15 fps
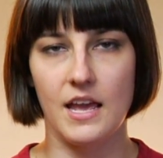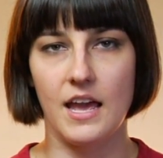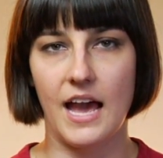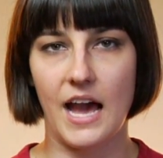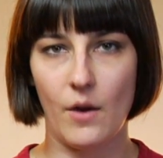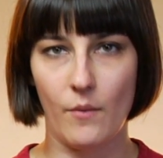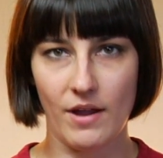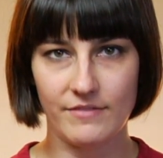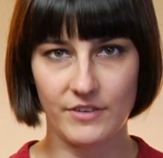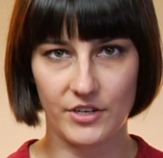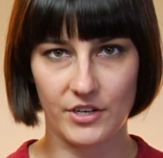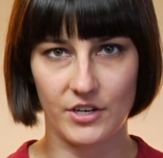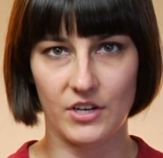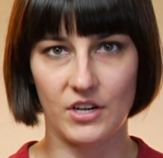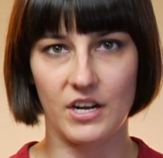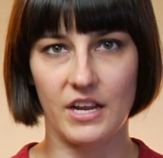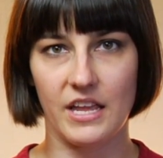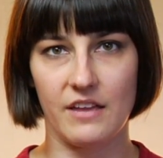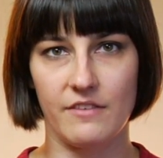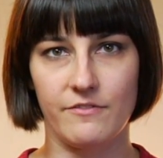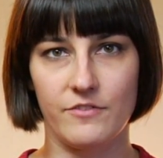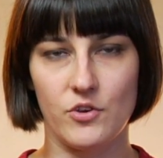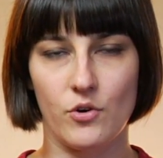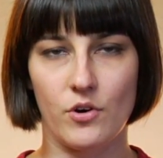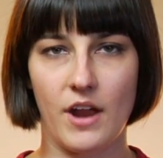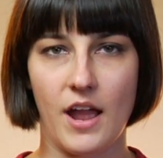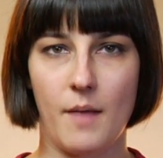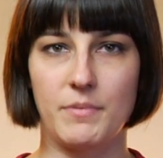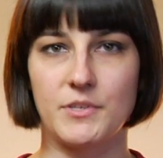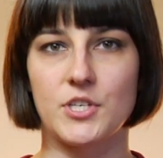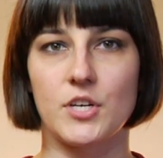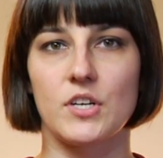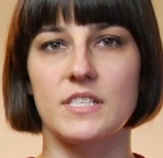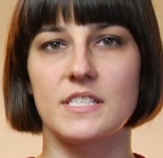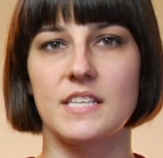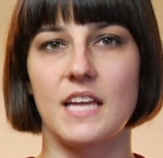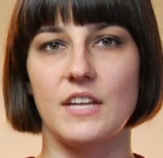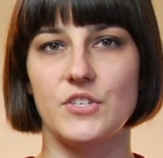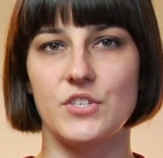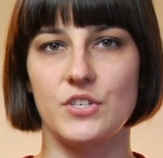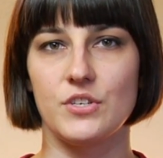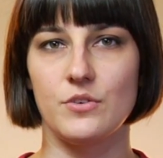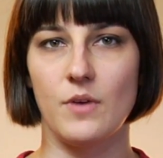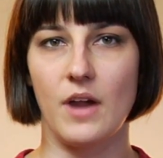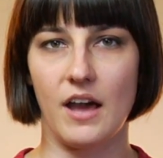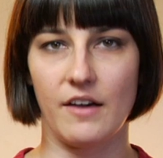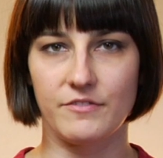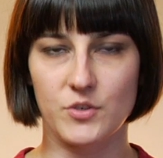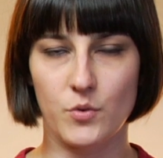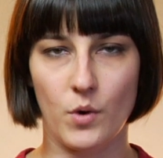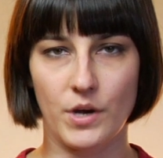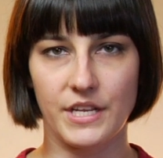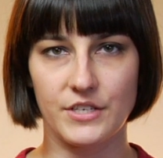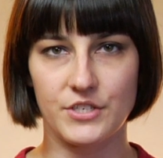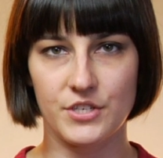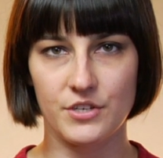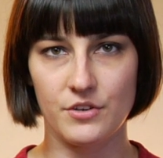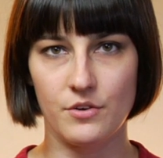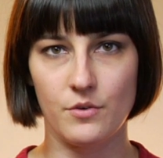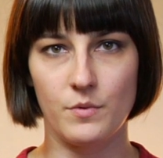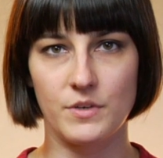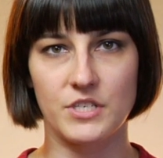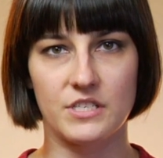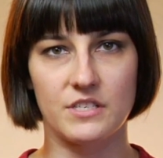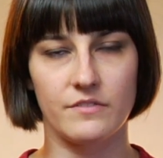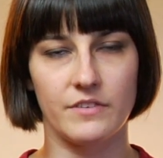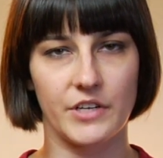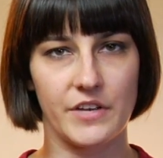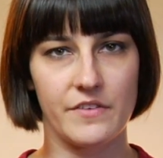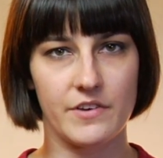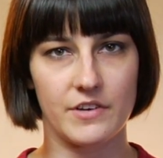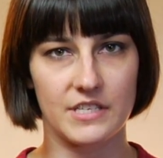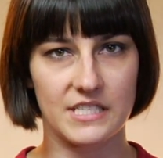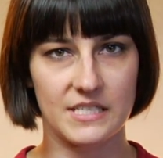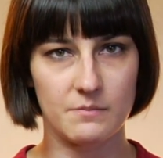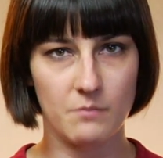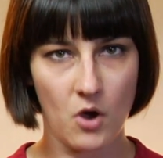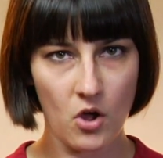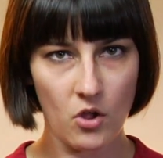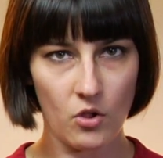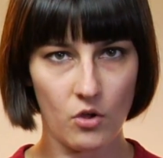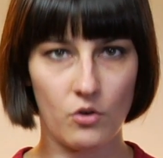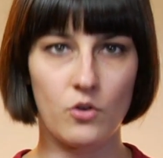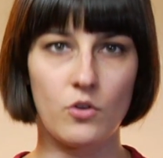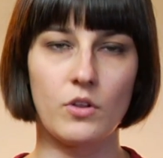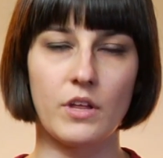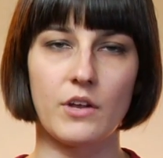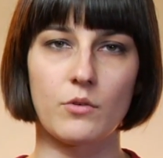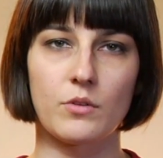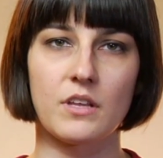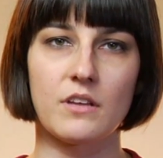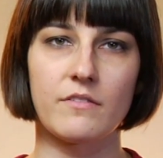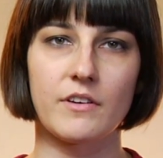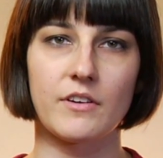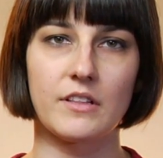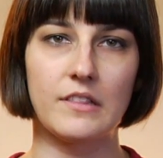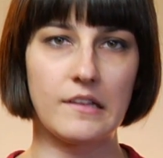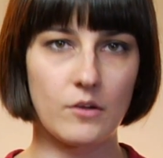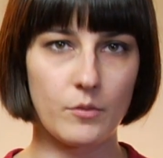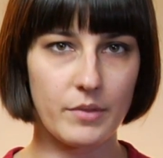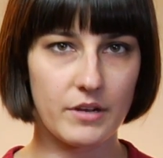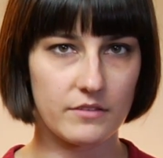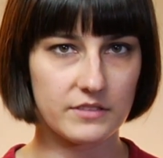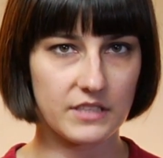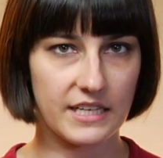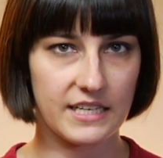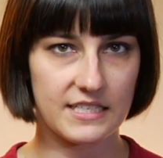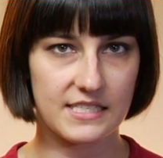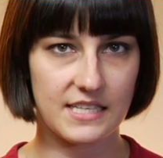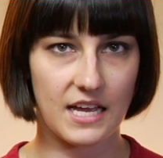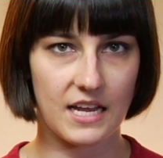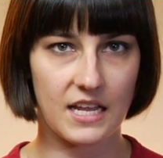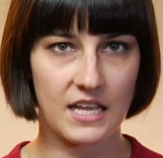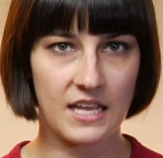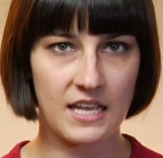However, if your aperture is set to f22, which is a very, very small hole and only a very little bit of light is getting